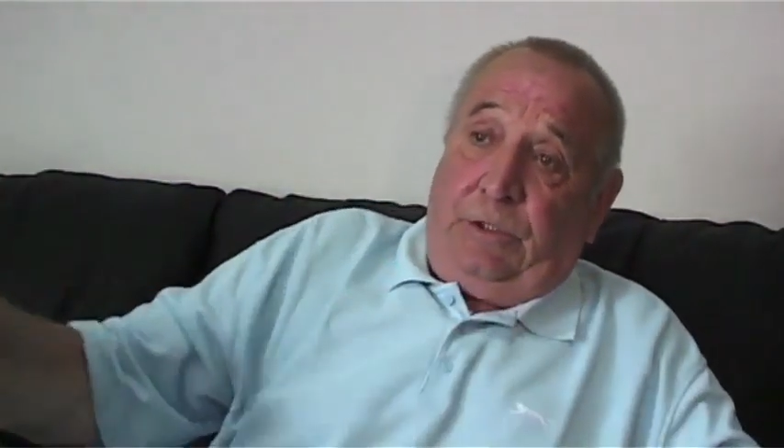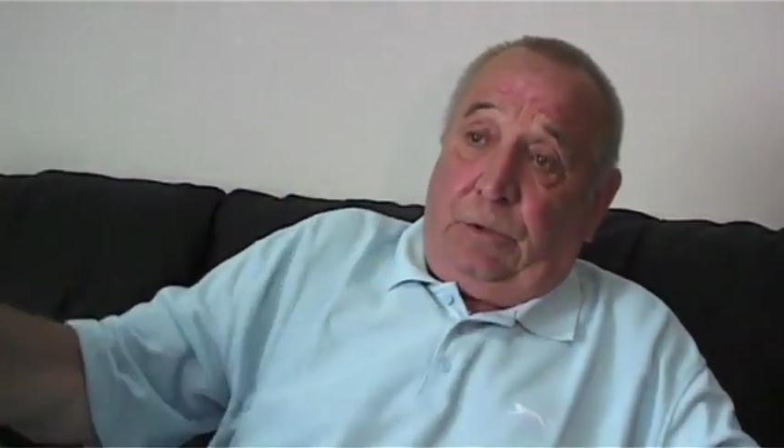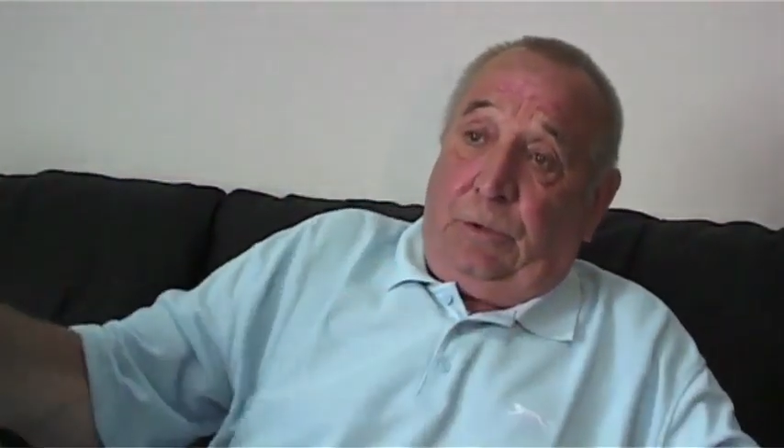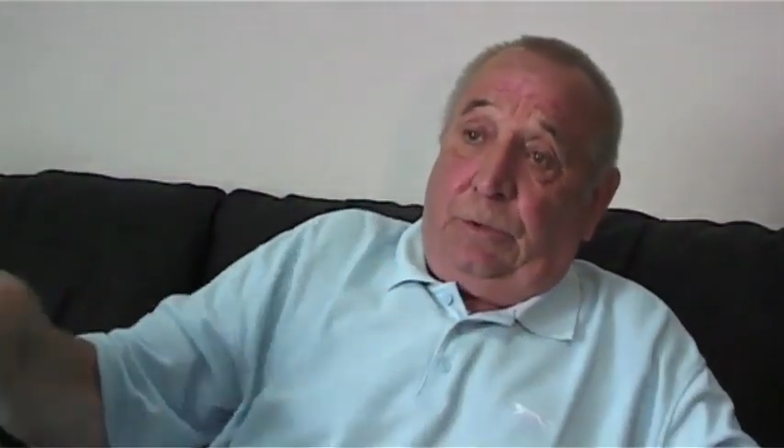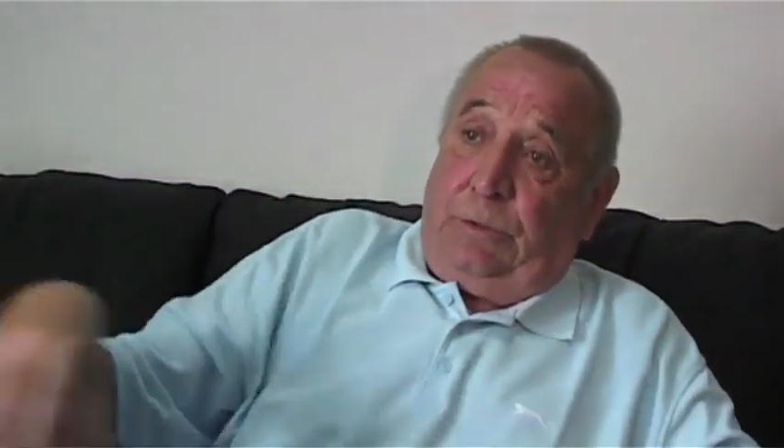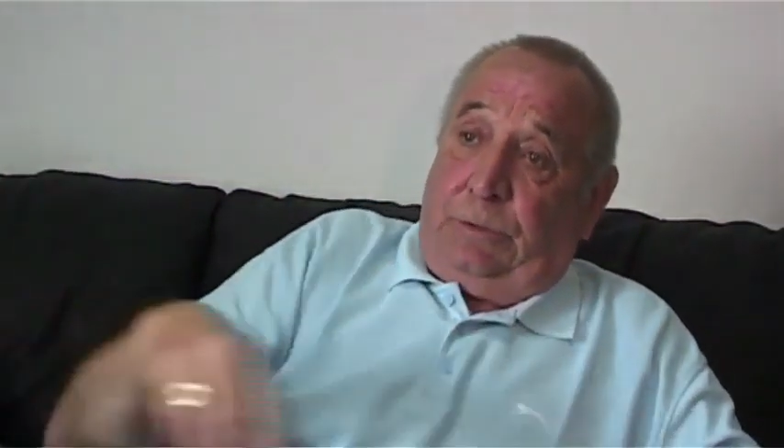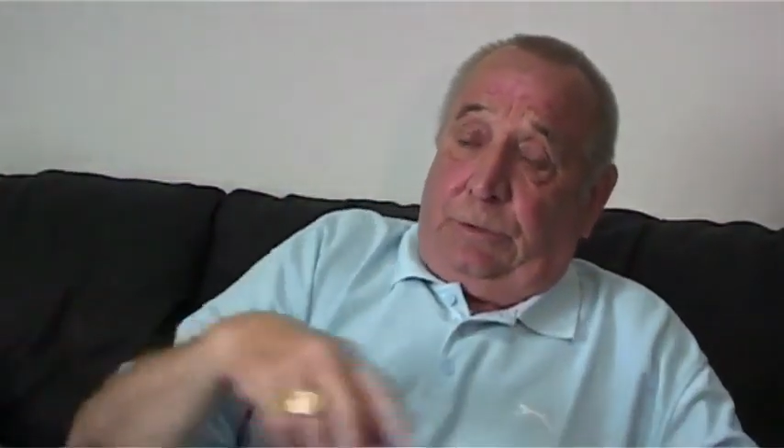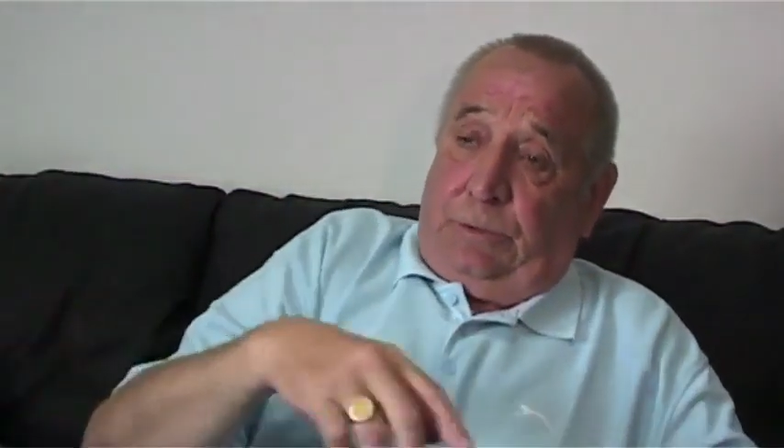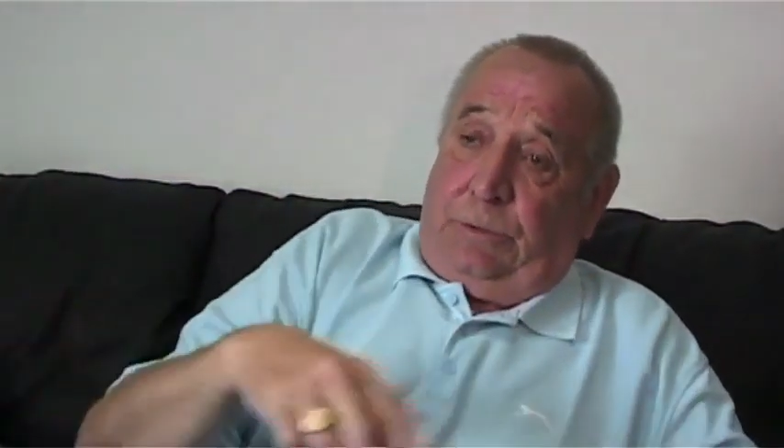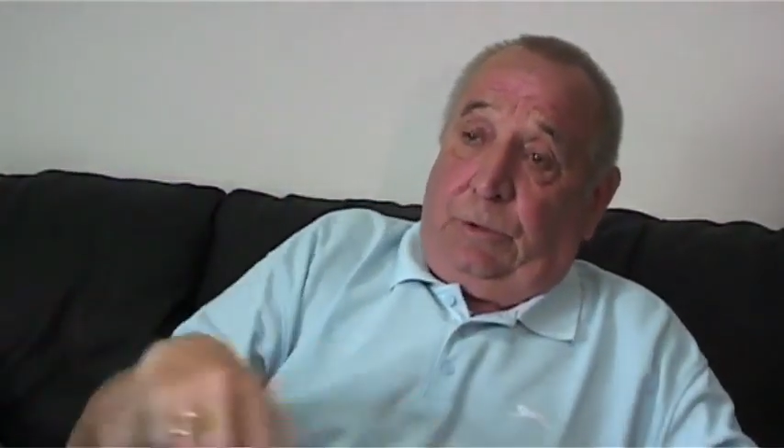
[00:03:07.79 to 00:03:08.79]
going,
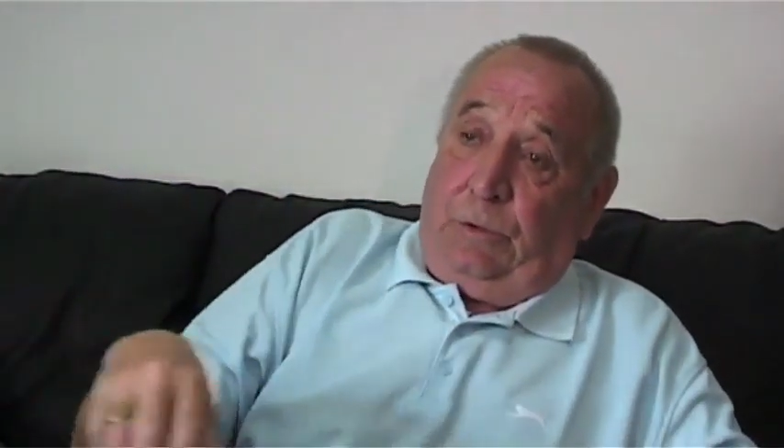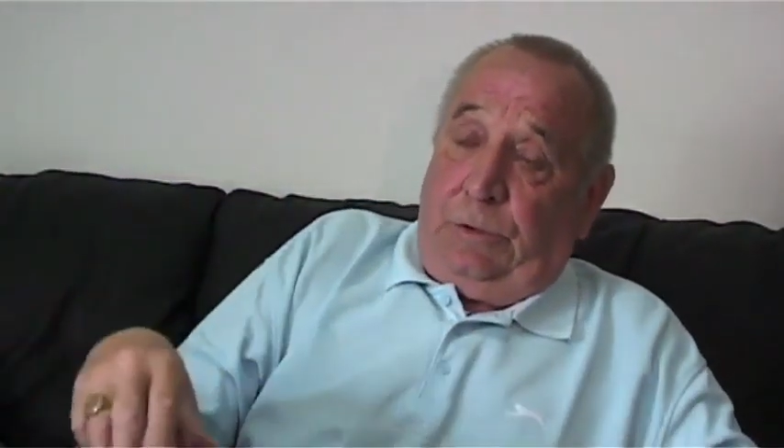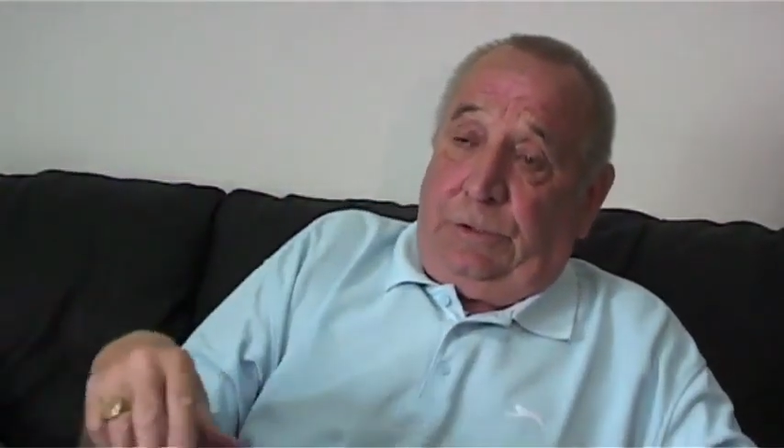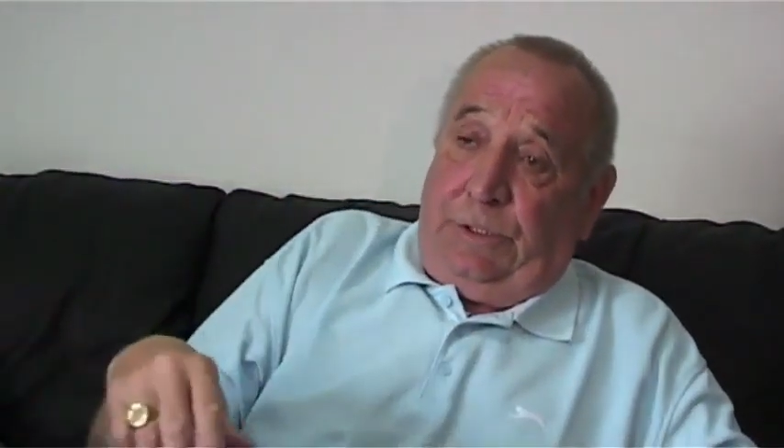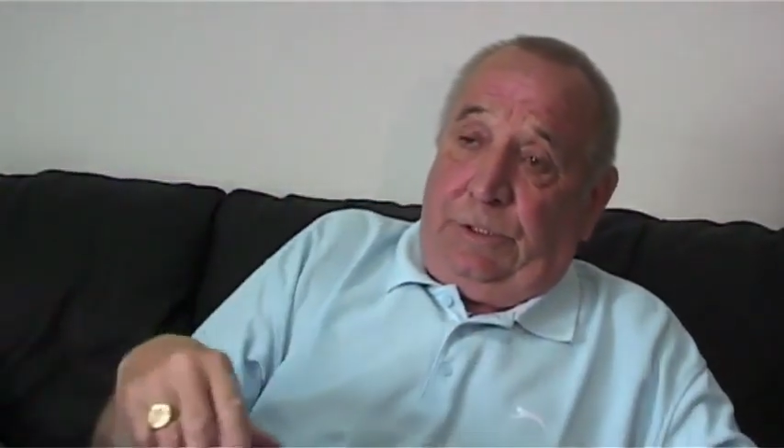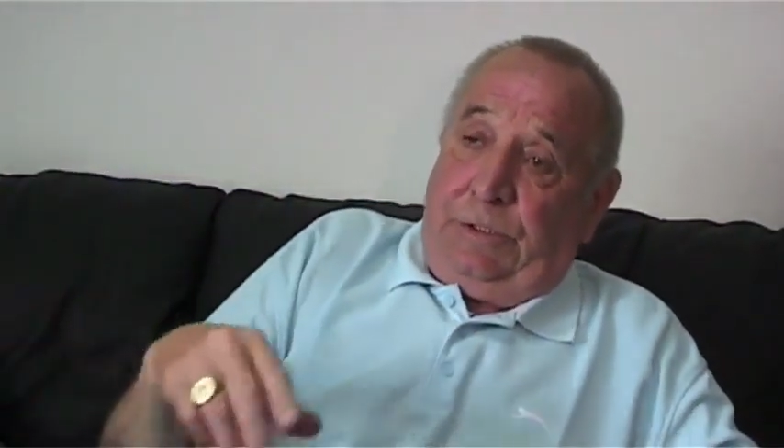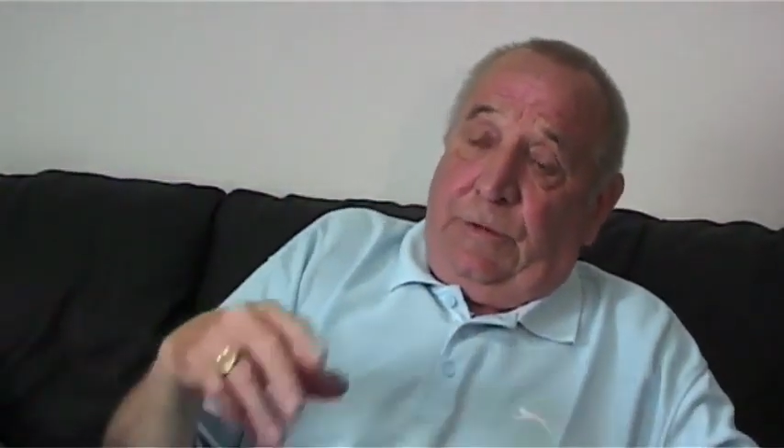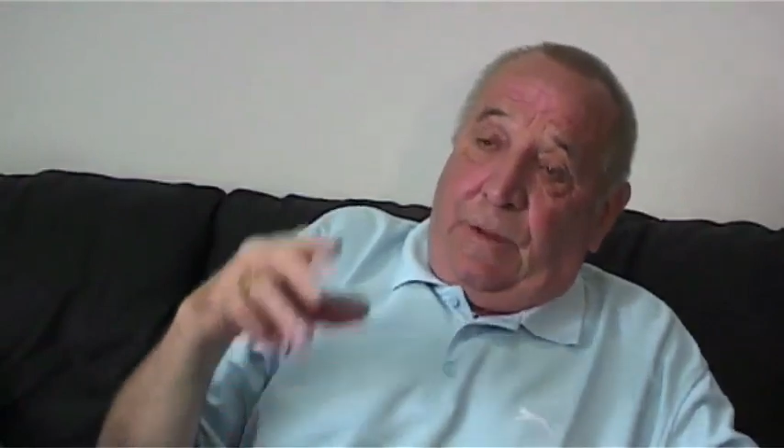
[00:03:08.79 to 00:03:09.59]
the coal shearers.